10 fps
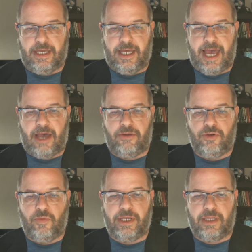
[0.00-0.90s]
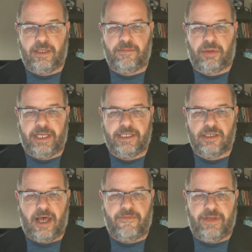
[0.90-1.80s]
how New England plays
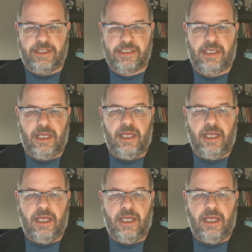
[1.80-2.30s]
offense.